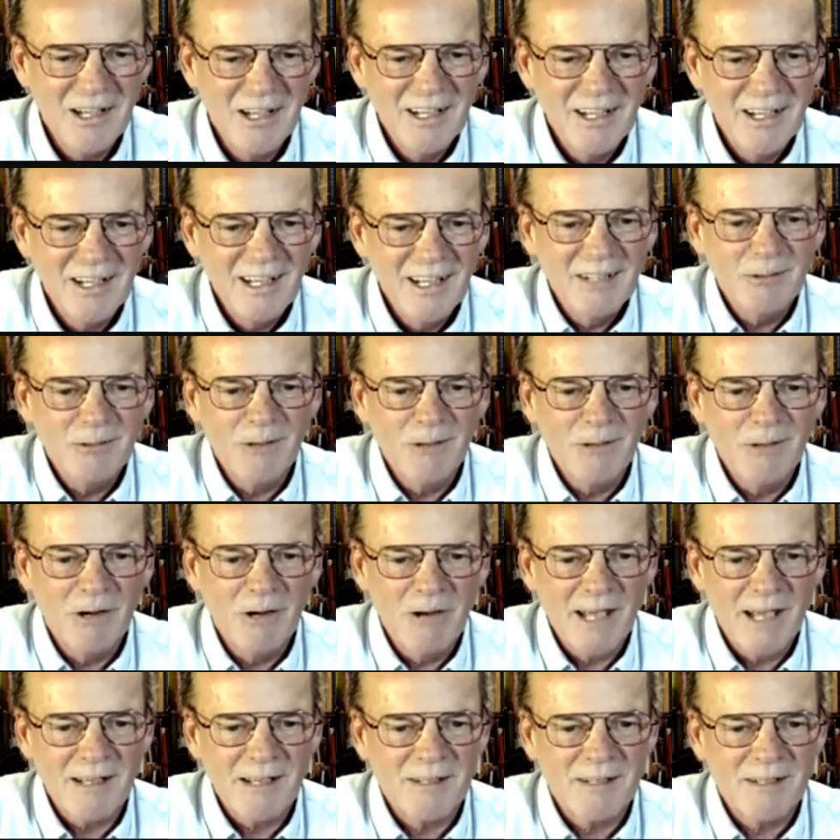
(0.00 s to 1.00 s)
Rolex,
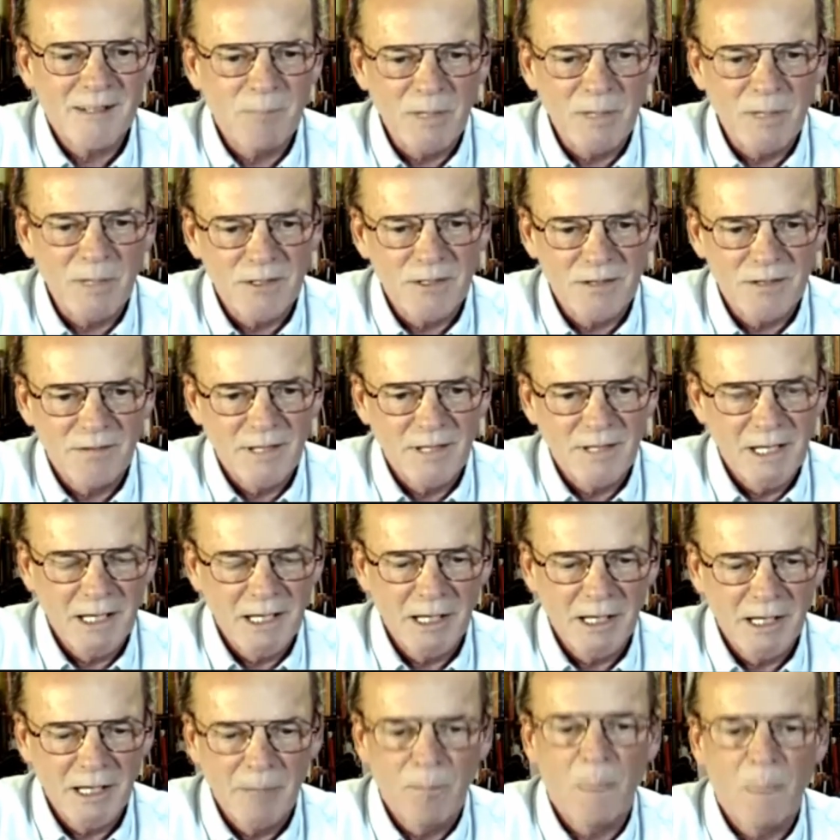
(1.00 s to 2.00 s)
because of the
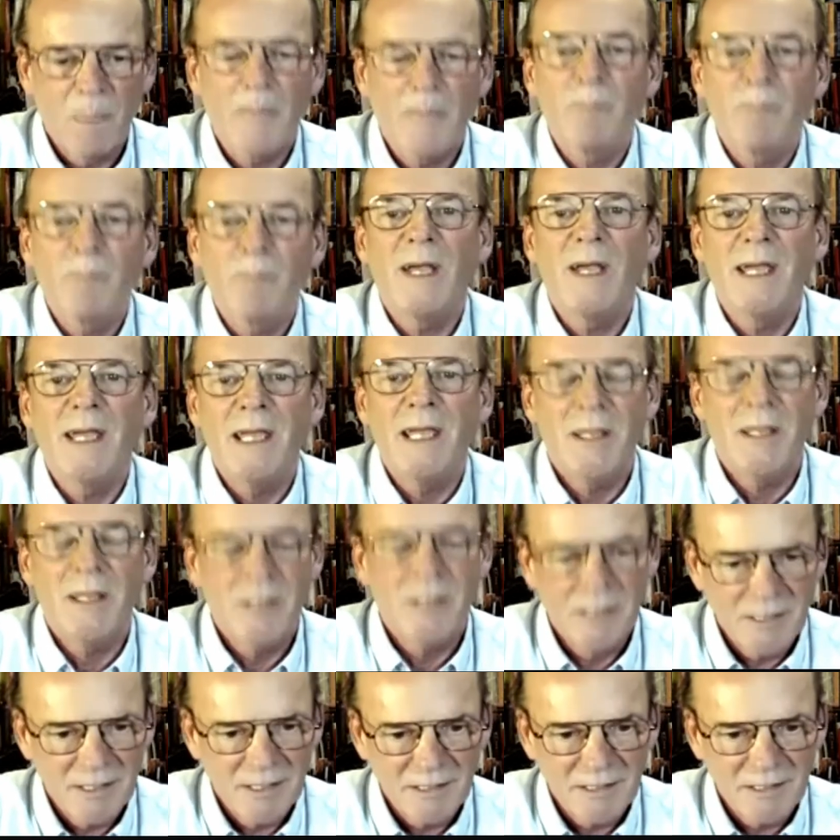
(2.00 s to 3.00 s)
pay that a
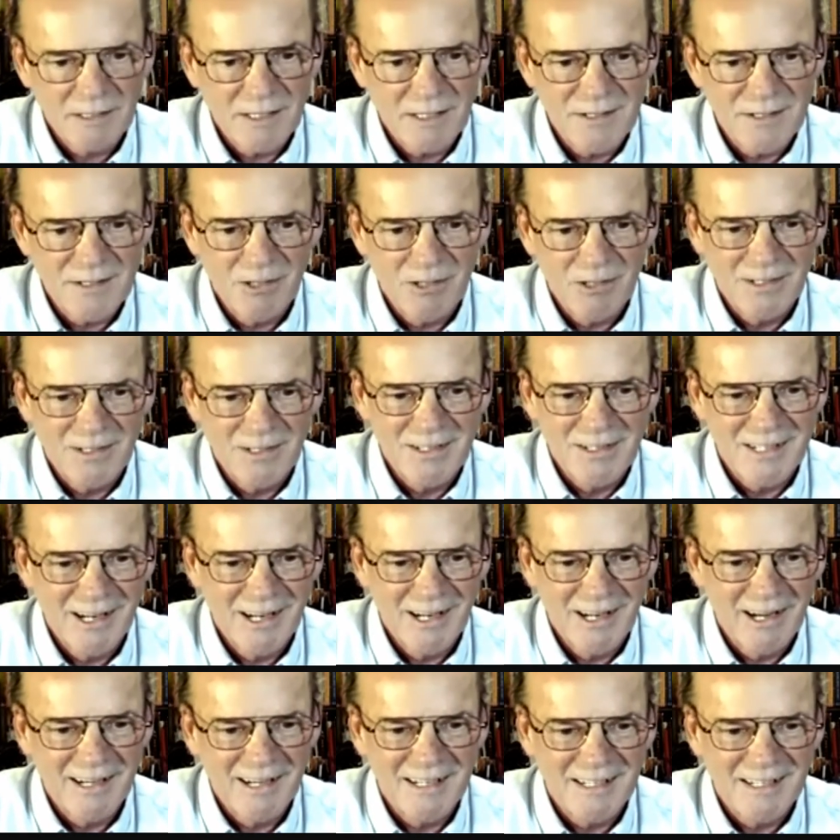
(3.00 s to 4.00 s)
consultant's likely to get.